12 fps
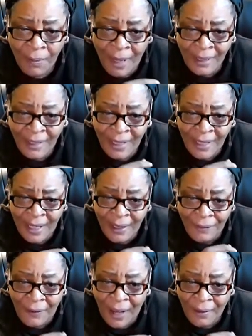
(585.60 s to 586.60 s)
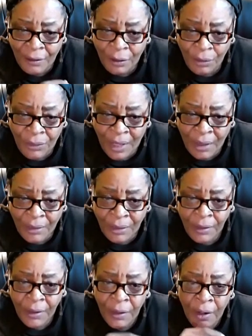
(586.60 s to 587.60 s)
From nineteen ninety-five to two
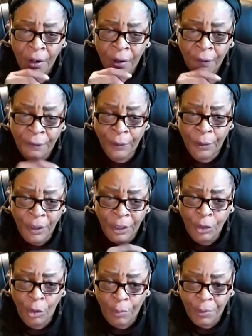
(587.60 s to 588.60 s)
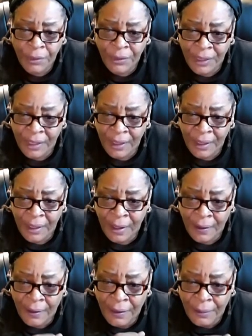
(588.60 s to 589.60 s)
thousand, forty-two percent
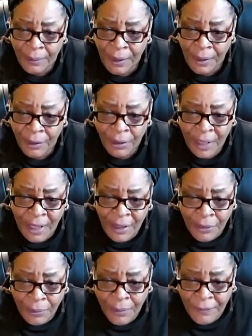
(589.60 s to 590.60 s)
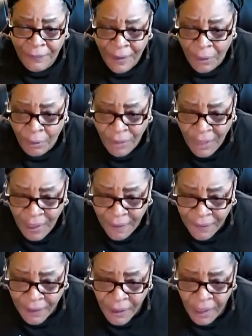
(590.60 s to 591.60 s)
of the three hundred eighty-three federal
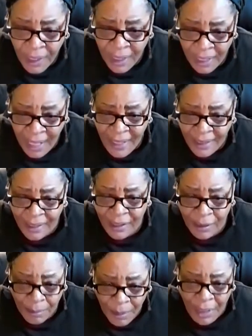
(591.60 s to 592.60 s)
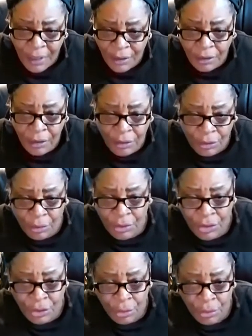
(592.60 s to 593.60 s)
death cases submitted to the
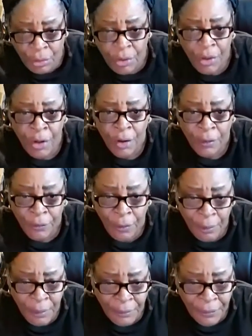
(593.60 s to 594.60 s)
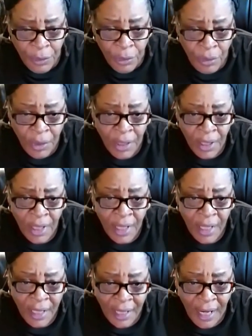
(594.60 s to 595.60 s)
Attorney General for review
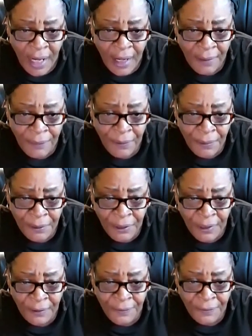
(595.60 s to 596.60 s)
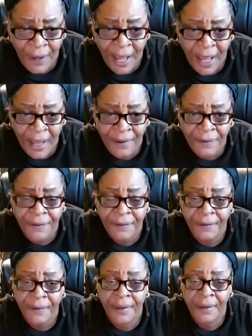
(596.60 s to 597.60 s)
came from just five